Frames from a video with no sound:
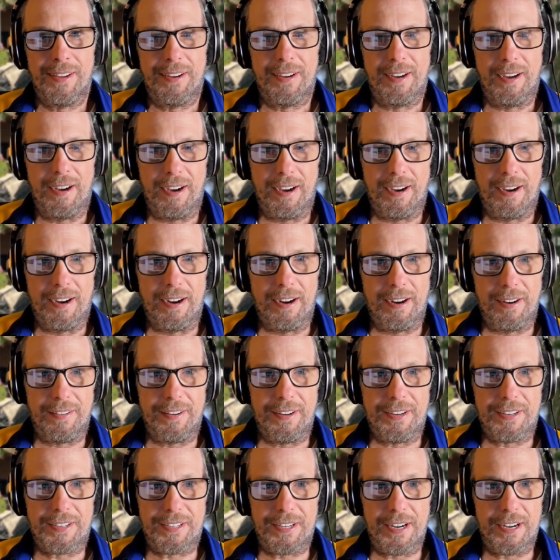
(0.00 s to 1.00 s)

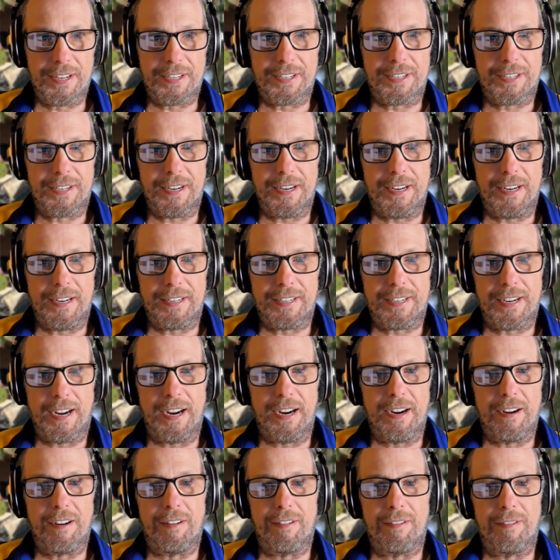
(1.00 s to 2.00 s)
This does
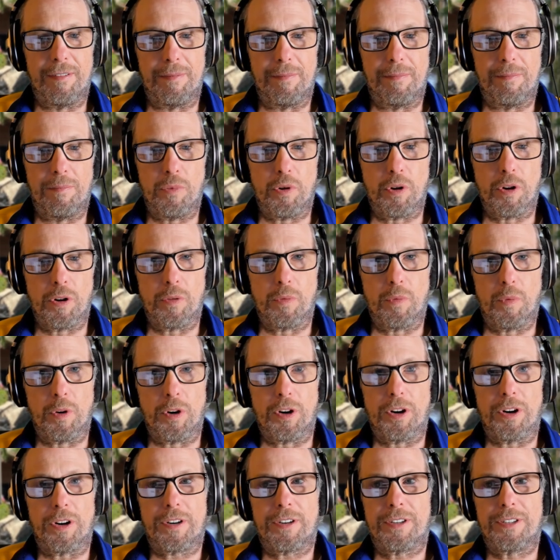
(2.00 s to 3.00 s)
entail more
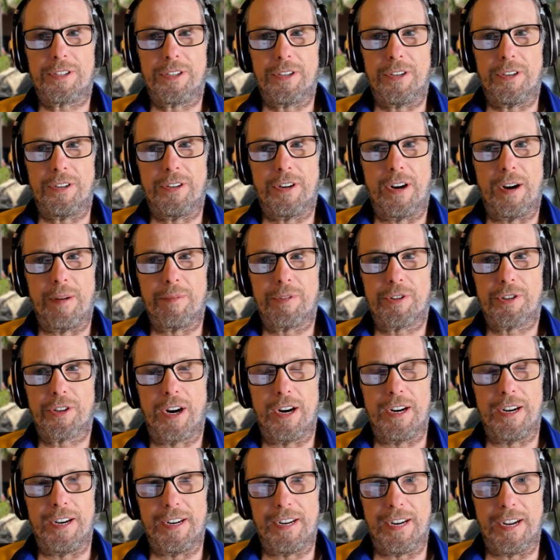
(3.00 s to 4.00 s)
work. So I'm
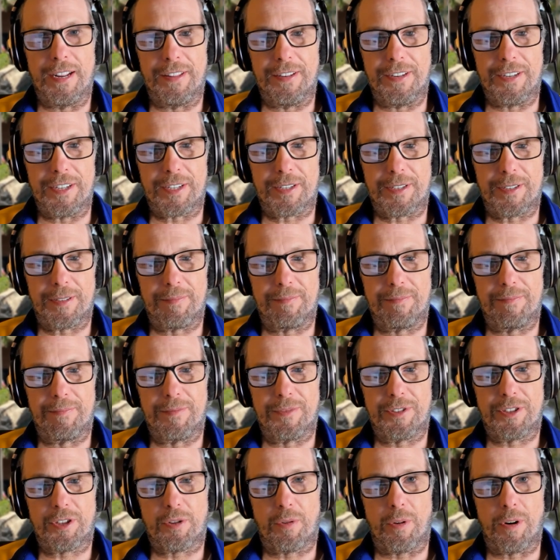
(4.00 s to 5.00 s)
trying to get this
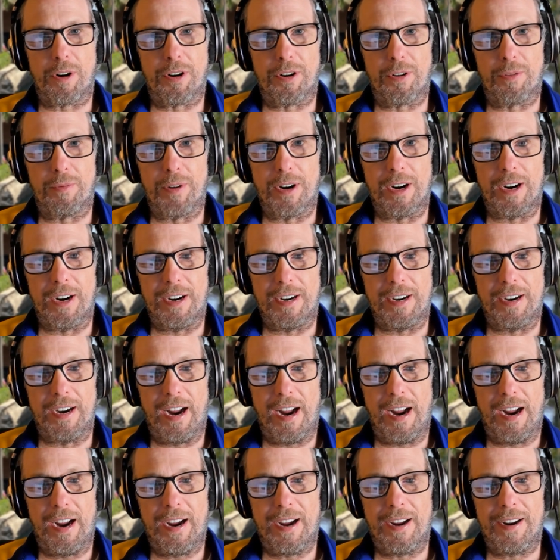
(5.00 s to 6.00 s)
squared away
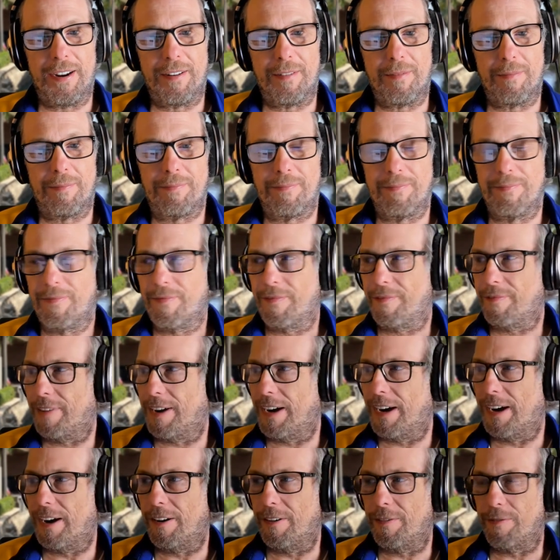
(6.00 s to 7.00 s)
and,
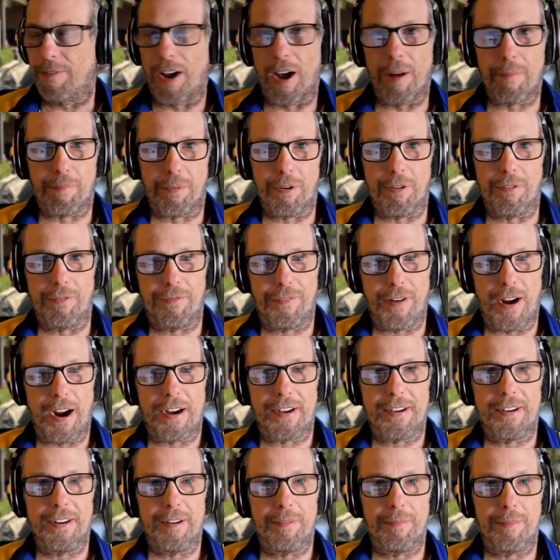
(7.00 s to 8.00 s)
well, not
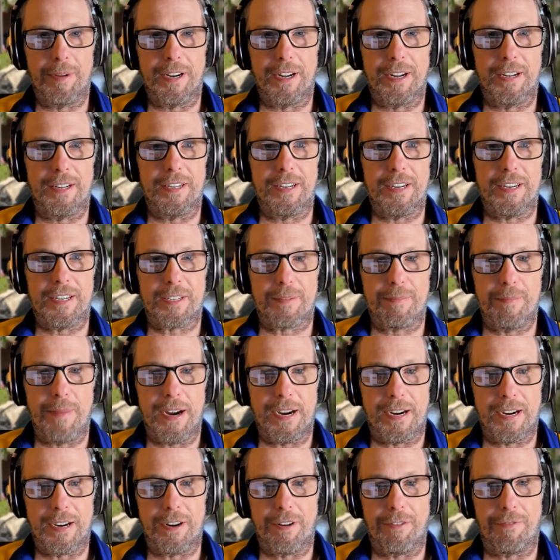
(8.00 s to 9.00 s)
perfected, but at least
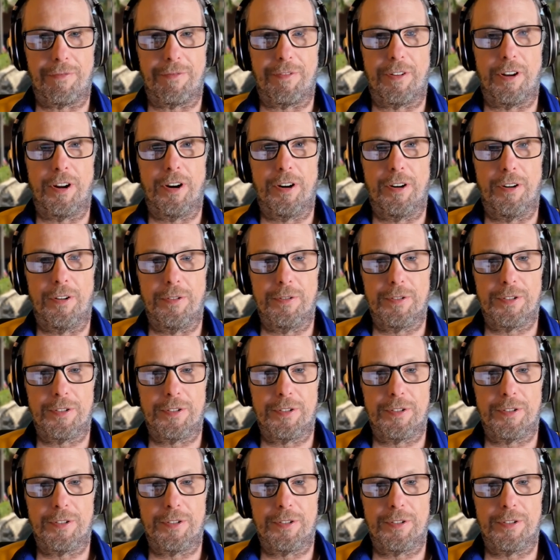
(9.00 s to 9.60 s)
make it a flow.